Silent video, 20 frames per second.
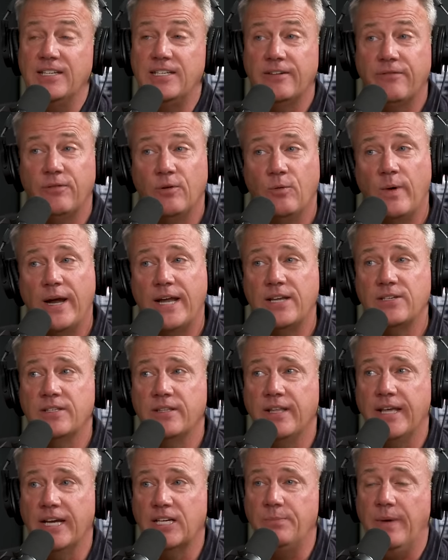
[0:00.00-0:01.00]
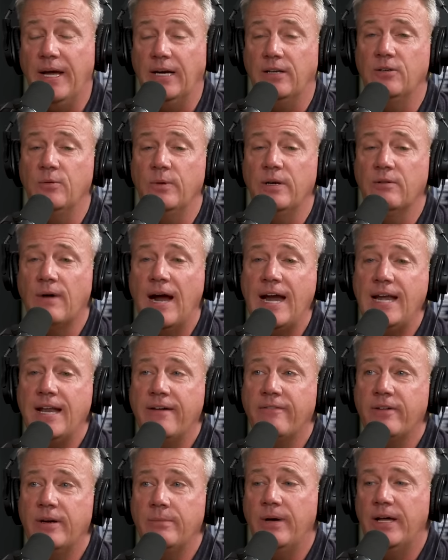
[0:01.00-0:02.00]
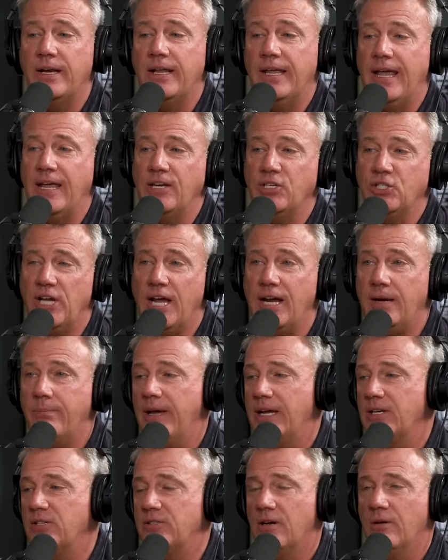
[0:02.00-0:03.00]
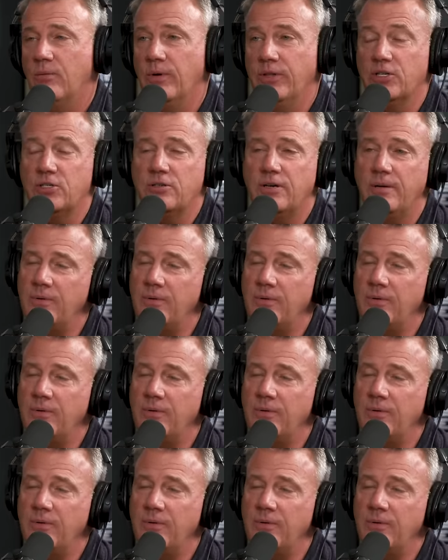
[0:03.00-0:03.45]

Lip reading: In different ways than they expect. Do we write everybody a check based on what the